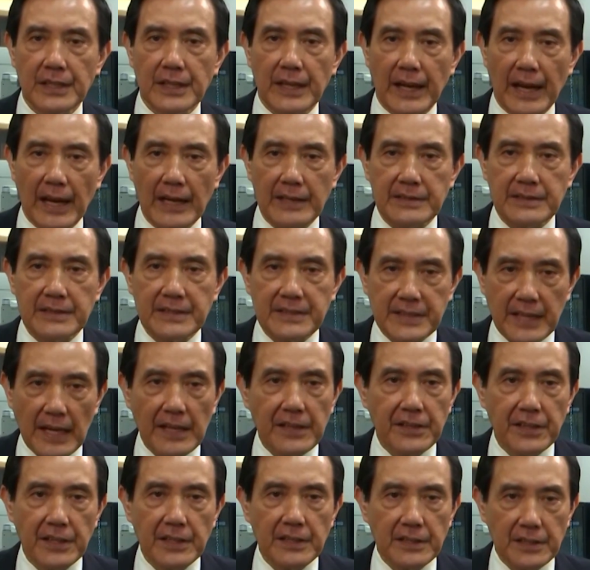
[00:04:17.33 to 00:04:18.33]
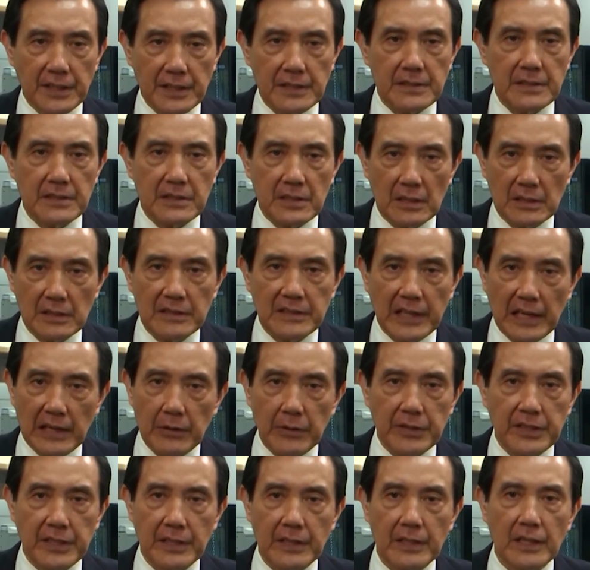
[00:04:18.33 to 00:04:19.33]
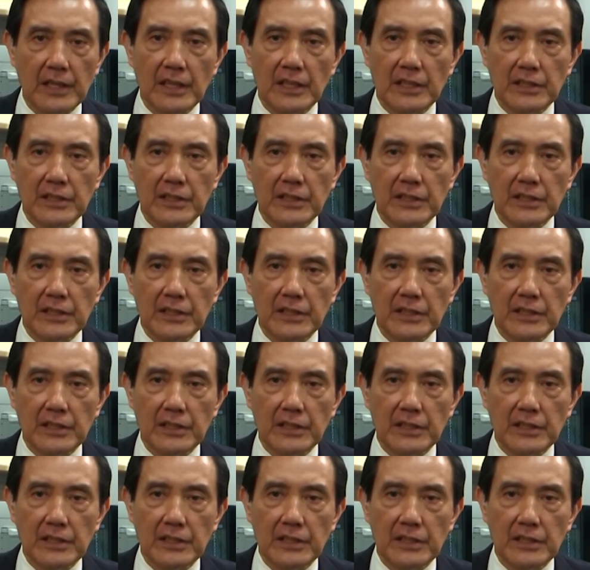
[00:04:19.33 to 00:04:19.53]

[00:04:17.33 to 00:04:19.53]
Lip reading: and standing in solidarity